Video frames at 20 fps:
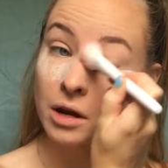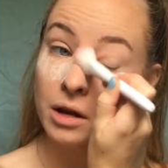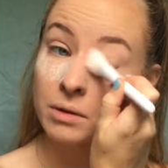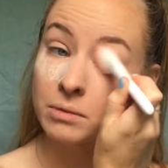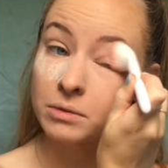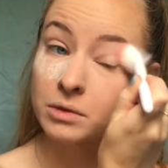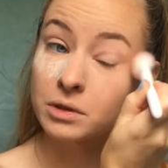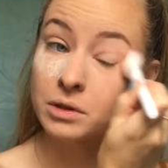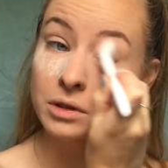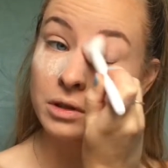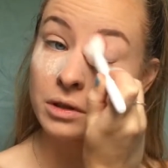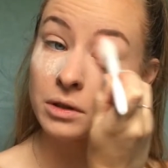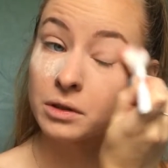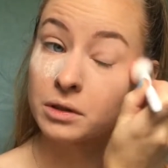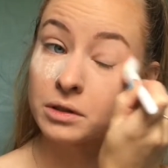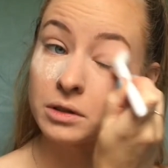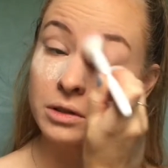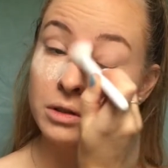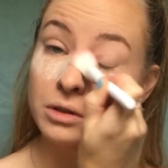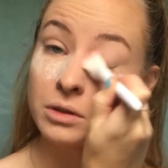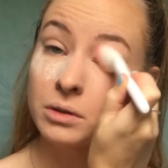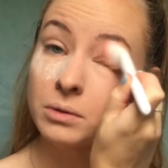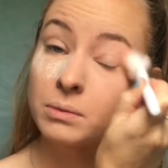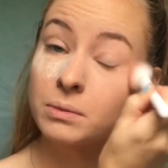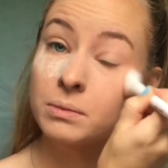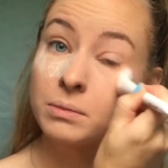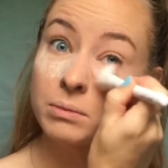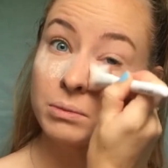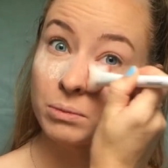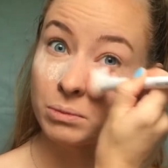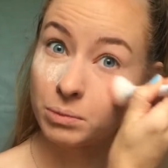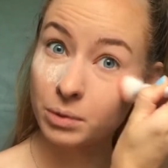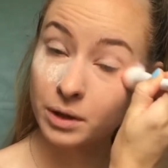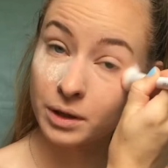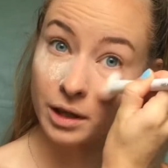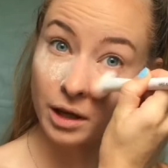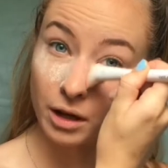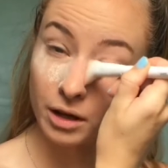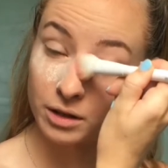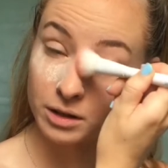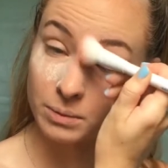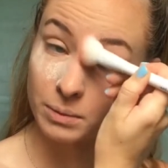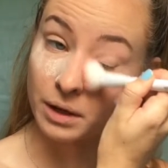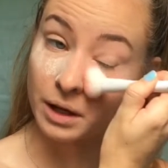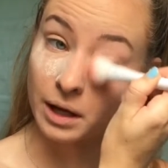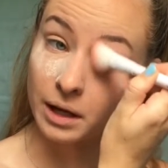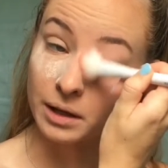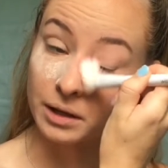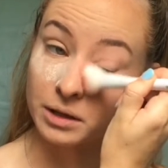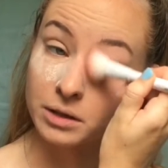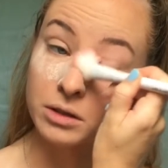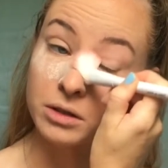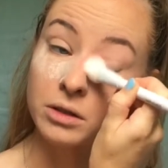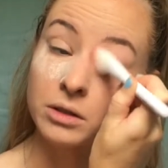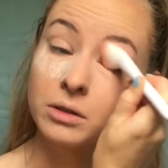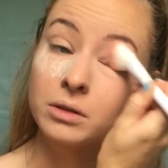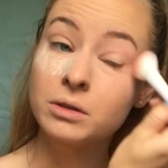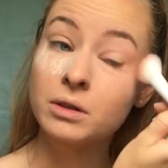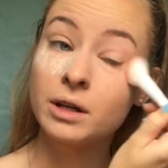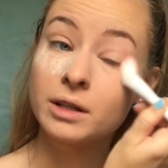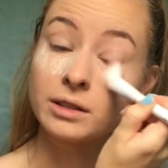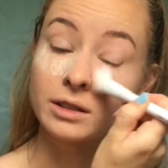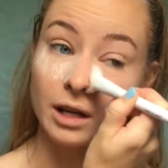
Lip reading: I'm just going to bring that onto my eyelid too